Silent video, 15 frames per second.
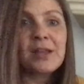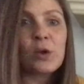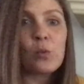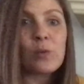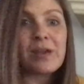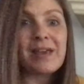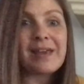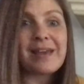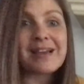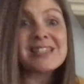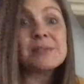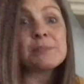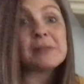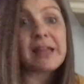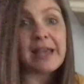we
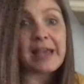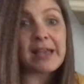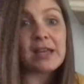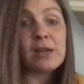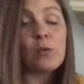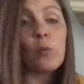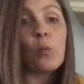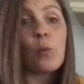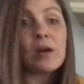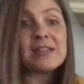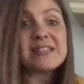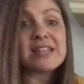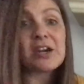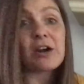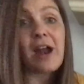explain
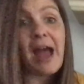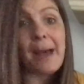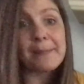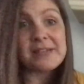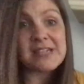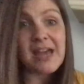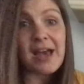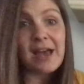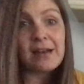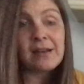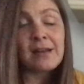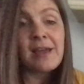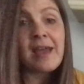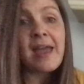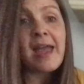what's in our habitat
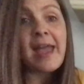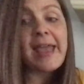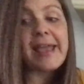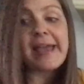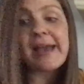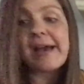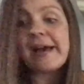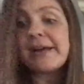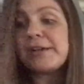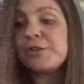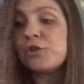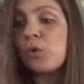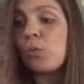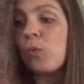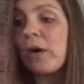and
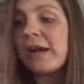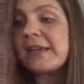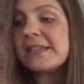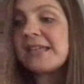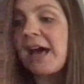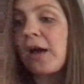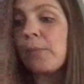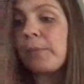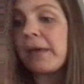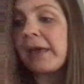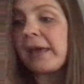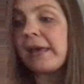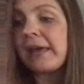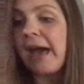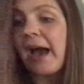what is
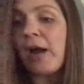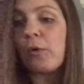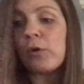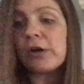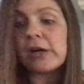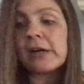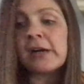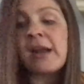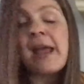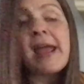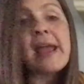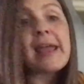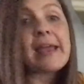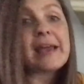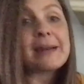helping our
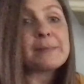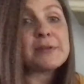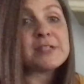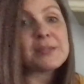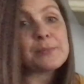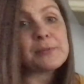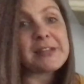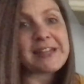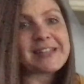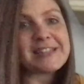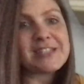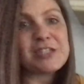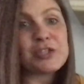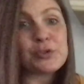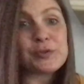animals and plants
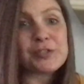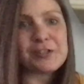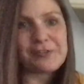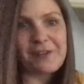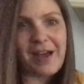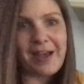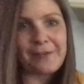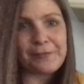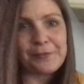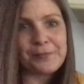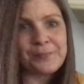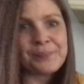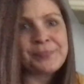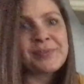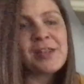to survive.
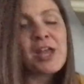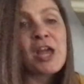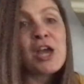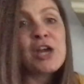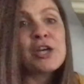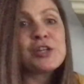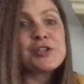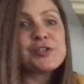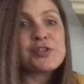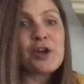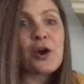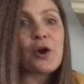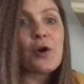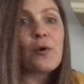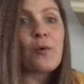
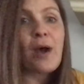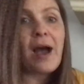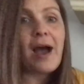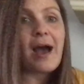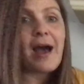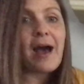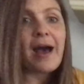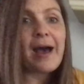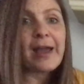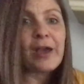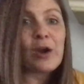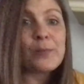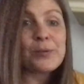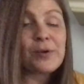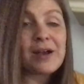So I
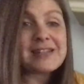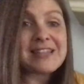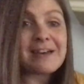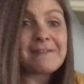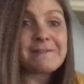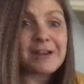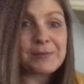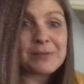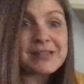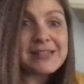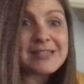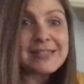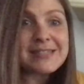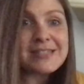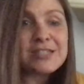hope you guys have fun with
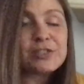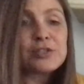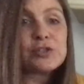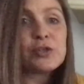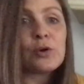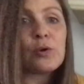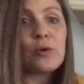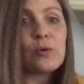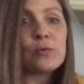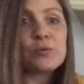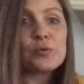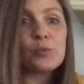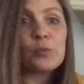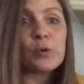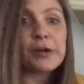this. Don't
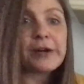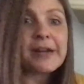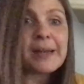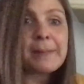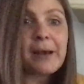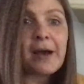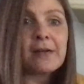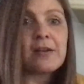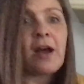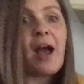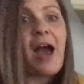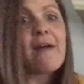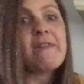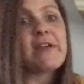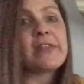worry about not
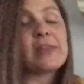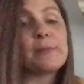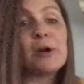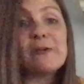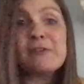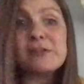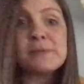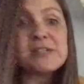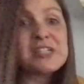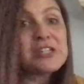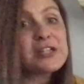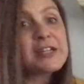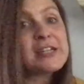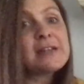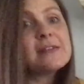having the perfect
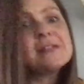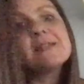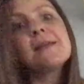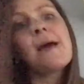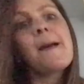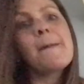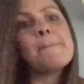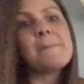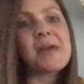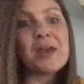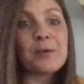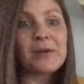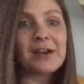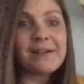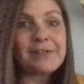materials.
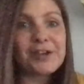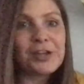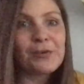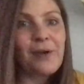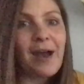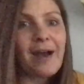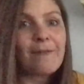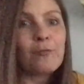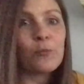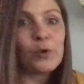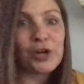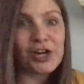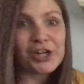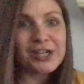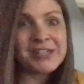Make whatever you have
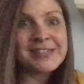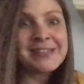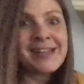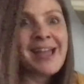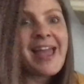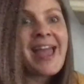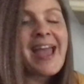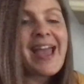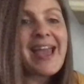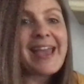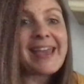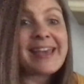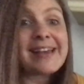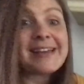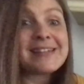work.
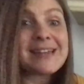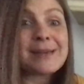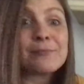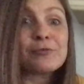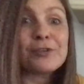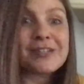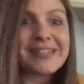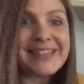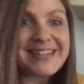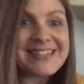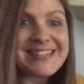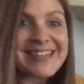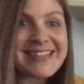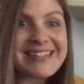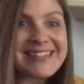And I'm really
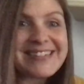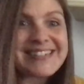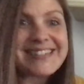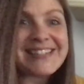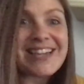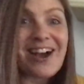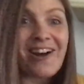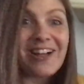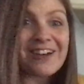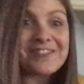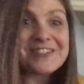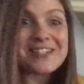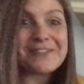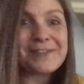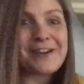excited to see all of
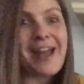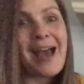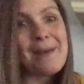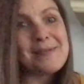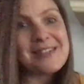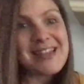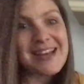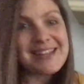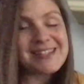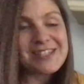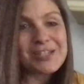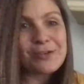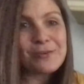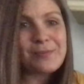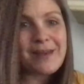the different habitats
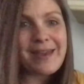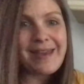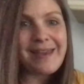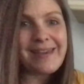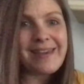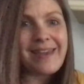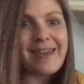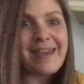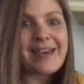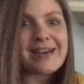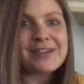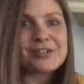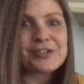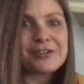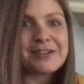you make
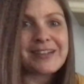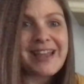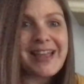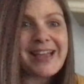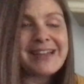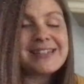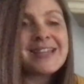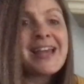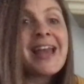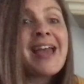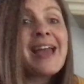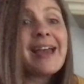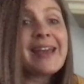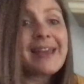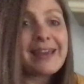and create.
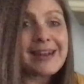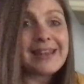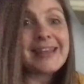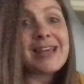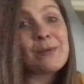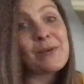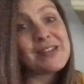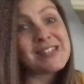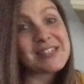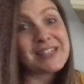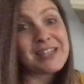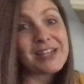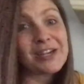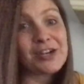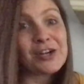And I can't wait to
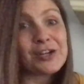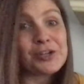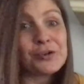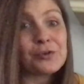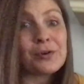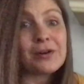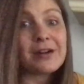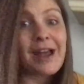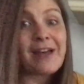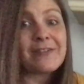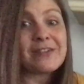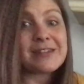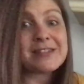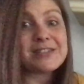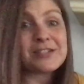hear your
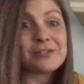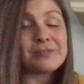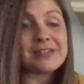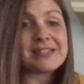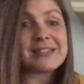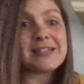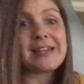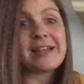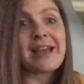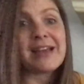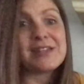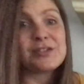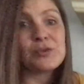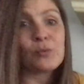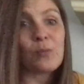evidence and reasoning
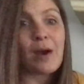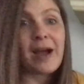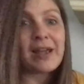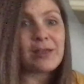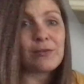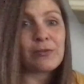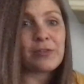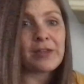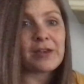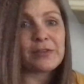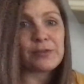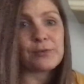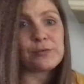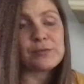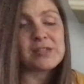as to why you think
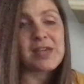those